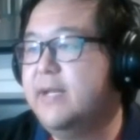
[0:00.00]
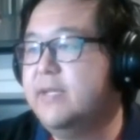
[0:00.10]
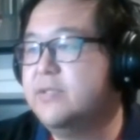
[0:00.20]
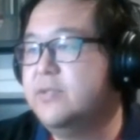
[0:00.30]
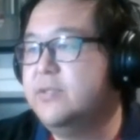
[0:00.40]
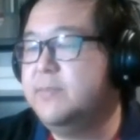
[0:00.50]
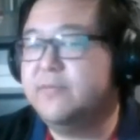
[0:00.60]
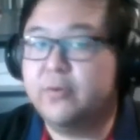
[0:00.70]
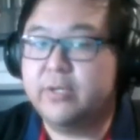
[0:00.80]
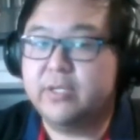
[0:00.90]
is going to be
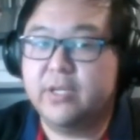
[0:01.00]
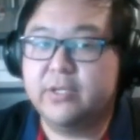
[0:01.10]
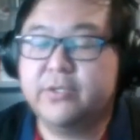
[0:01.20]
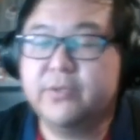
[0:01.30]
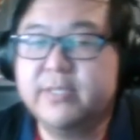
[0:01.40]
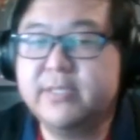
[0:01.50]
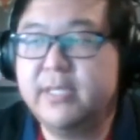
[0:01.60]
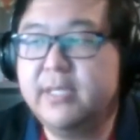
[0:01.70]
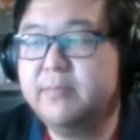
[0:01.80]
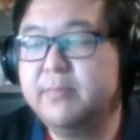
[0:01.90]
$40
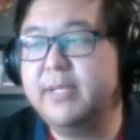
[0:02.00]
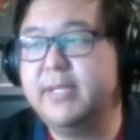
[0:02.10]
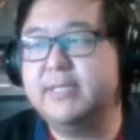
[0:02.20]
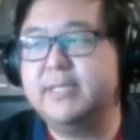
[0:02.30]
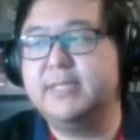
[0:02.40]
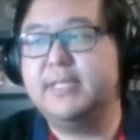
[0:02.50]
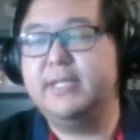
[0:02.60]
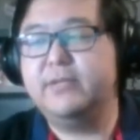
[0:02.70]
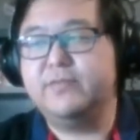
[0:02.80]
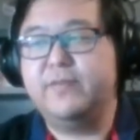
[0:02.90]
USD plus I think it
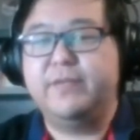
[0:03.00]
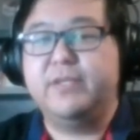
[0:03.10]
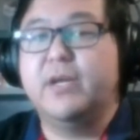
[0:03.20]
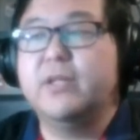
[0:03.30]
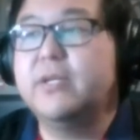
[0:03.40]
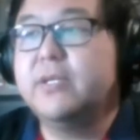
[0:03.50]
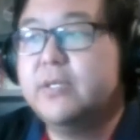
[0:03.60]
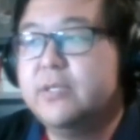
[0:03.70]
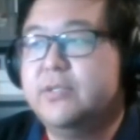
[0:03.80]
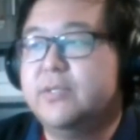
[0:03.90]
was $15
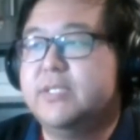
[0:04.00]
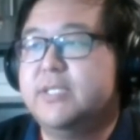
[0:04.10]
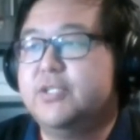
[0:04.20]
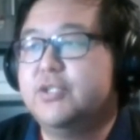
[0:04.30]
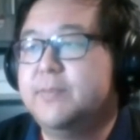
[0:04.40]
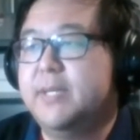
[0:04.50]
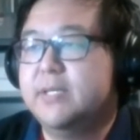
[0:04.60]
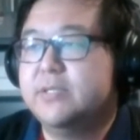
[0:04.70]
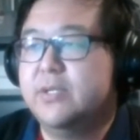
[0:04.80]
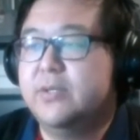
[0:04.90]
USD shipping.
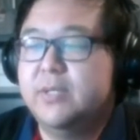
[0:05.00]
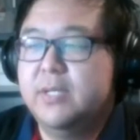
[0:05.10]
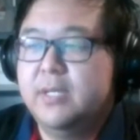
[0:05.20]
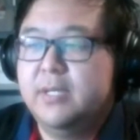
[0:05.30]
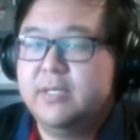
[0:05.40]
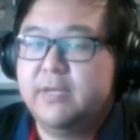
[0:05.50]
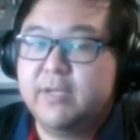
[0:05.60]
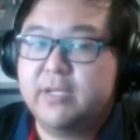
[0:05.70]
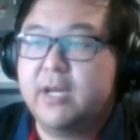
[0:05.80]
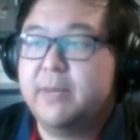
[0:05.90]
So definitely
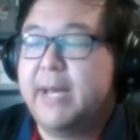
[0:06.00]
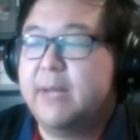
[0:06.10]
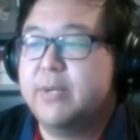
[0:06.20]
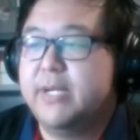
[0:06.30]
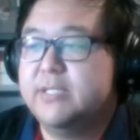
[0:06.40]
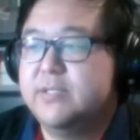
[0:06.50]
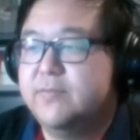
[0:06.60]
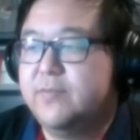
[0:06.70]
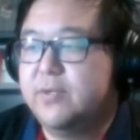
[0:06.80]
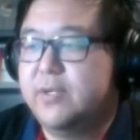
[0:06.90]
not a bad price
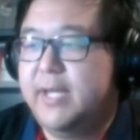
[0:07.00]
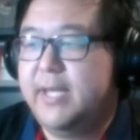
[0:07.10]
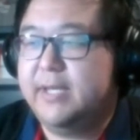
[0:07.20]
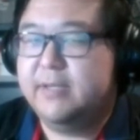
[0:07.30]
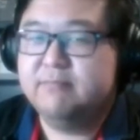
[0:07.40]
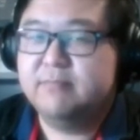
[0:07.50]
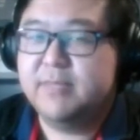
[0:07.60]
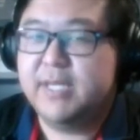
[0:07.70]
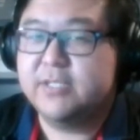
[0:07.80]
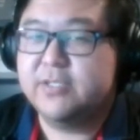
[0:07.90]
for a
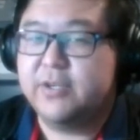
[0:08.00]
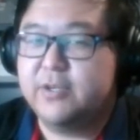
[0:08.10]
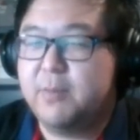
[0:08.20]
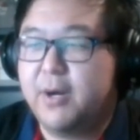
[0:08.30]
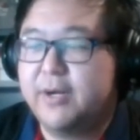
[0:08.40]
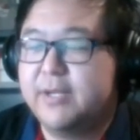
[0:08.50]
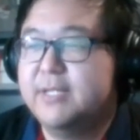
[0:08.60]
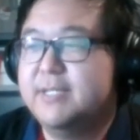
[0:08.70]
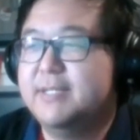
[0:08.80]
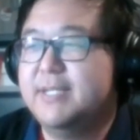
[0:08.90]
Kickstarter marked
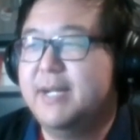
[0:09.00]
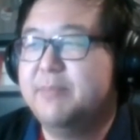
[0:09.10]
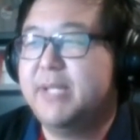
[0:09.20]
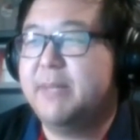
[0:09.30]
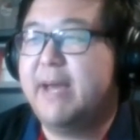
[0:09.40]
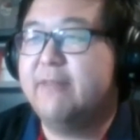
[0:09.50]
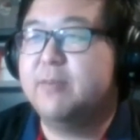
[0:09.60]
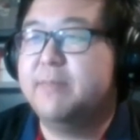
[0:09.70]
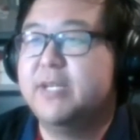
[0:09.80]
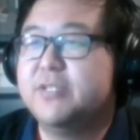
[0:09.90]
playmat
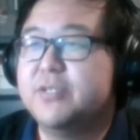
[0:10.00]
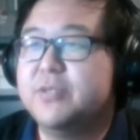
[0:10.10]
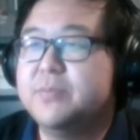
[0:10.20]
from Metazoo.